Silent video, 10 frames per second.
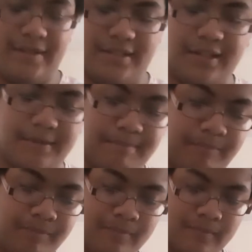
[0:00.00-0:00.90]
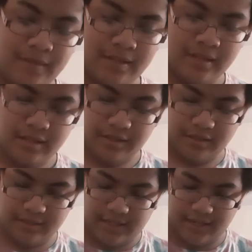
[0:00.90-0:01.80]
it's done.
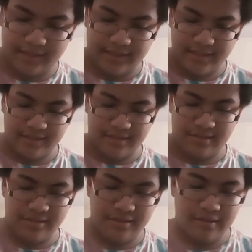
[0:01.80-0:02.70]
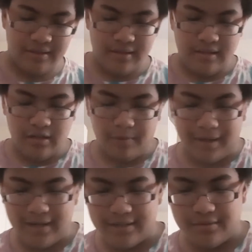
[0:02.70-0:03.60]
I'm gonna take this. Oh
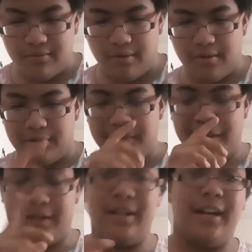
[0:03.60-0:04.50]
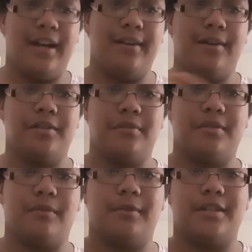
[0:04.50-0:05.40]
my god, it's screwed on all the way. And you're gonna
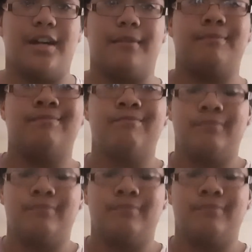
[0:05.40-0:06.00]
switch it one more time